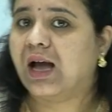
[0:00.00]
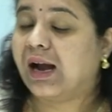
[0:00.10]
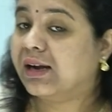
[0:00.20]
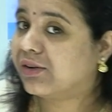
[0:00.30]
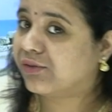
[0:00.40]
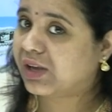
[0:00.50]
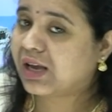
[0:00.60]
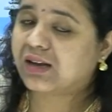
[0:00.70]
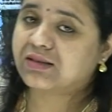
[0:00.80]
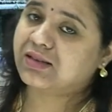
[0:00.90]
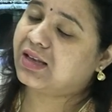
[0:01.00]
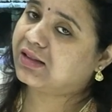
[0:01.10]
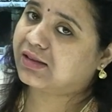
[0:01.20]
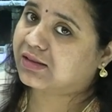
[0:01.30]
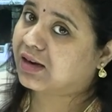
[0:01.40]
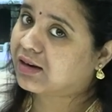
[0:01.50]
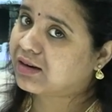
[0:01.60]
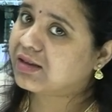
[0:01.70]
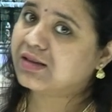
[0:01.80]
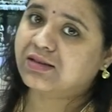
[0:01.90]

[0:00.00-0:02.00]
and we are seeing the third